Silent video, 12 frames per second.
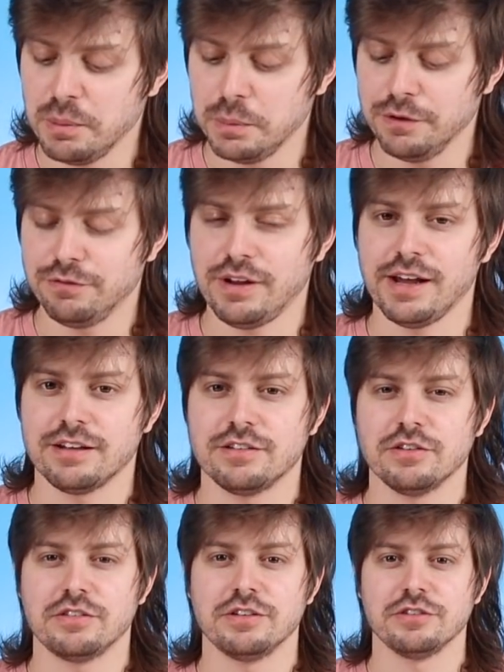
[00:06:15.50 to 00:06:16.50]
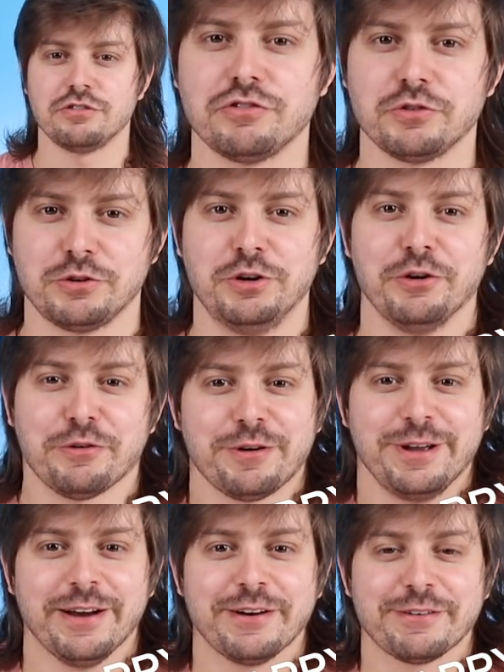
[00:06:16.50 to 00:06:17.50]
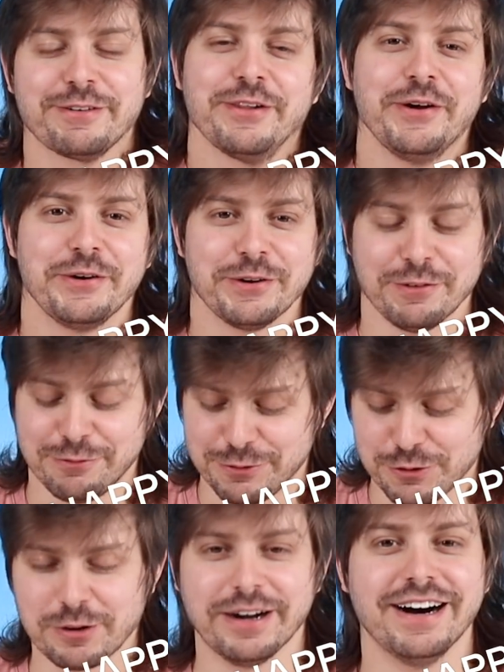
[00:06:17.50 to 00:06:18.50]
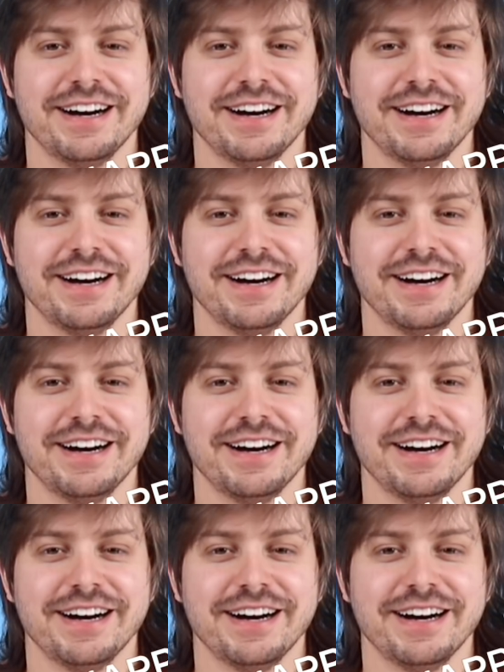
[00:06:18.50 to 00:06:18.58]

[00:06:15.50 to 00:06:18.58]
with like just this sugary overload of sugar.